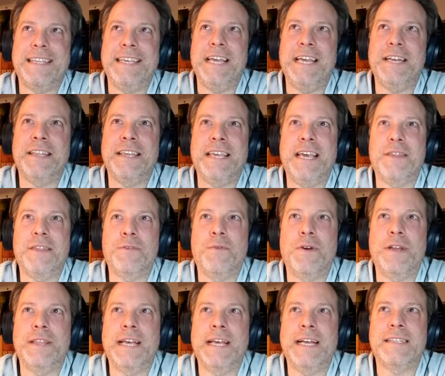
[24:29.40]
the end of the other
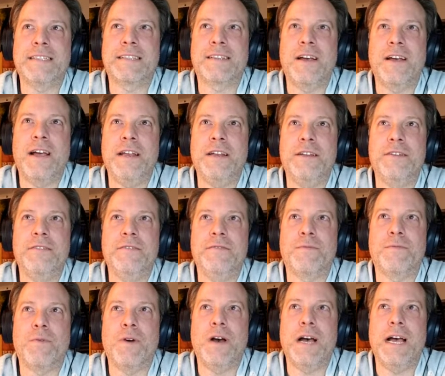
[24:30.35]
one, that's kind
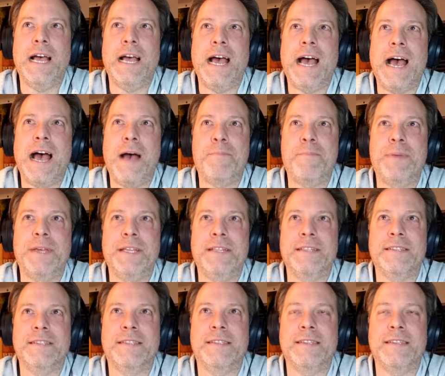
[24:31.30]
of what
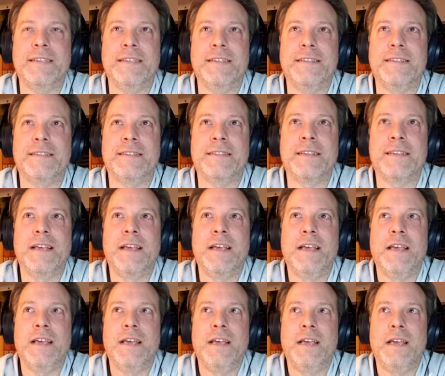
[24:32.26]
happens. Is
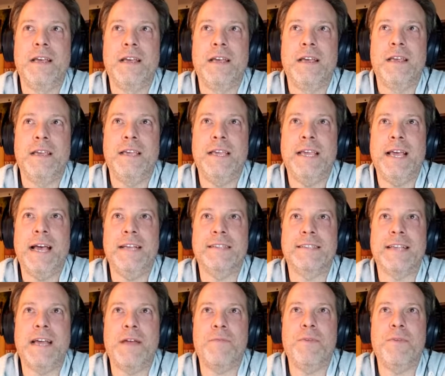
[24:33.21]
he has that